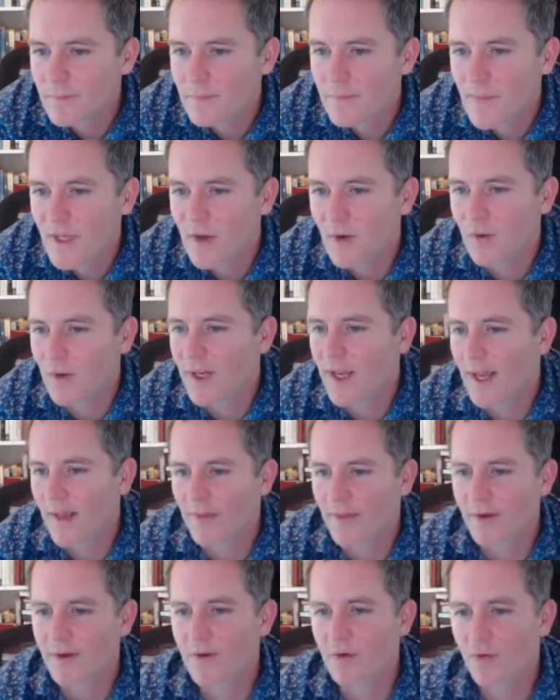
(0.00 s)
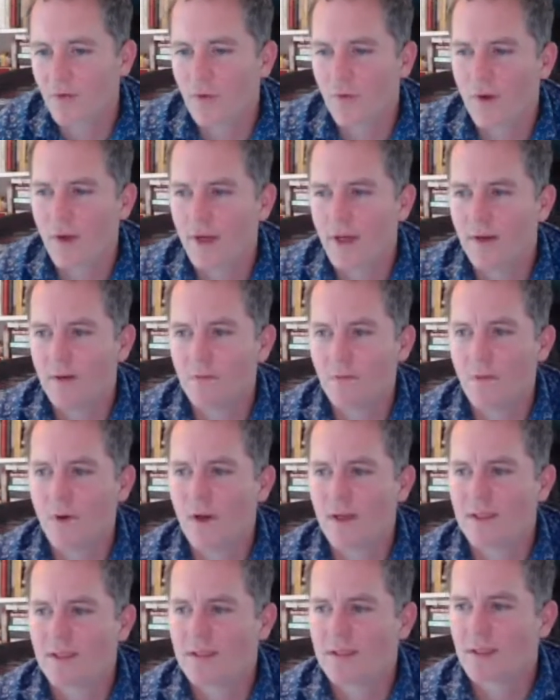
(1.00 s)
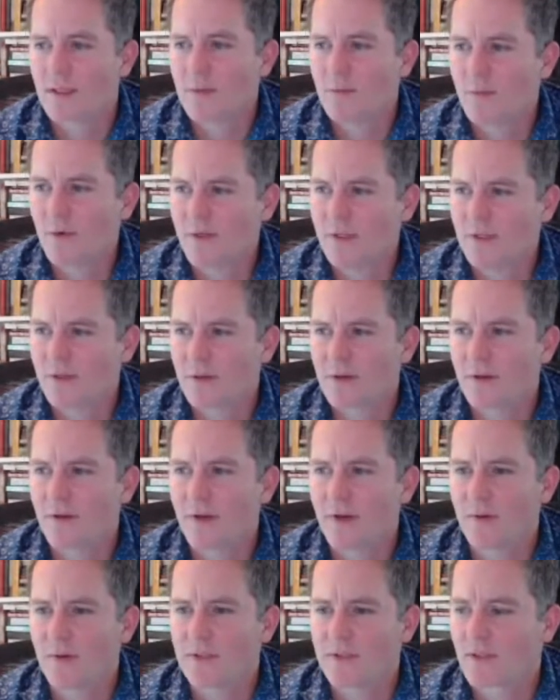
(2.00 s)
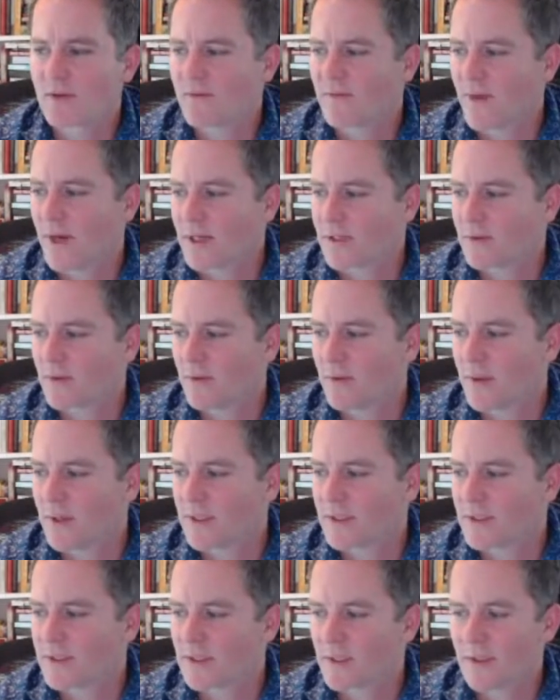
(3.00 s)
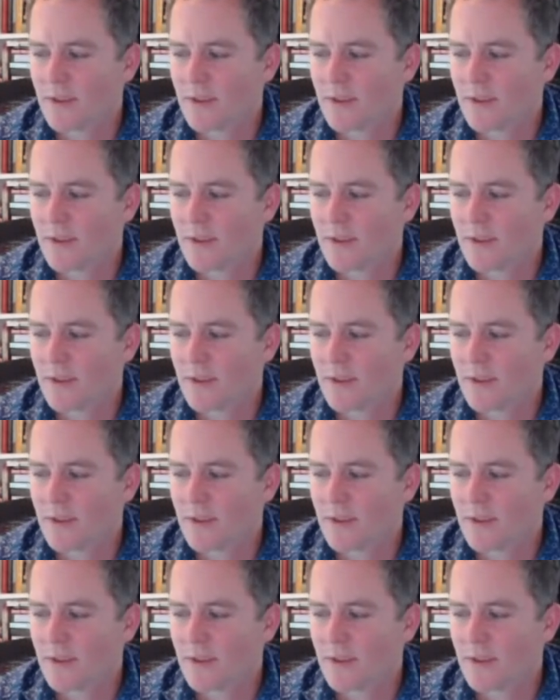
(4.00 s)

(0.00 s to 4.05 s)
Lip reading: Cool. Yeah, the green ones. Pretty sure the green ones are the factory ones.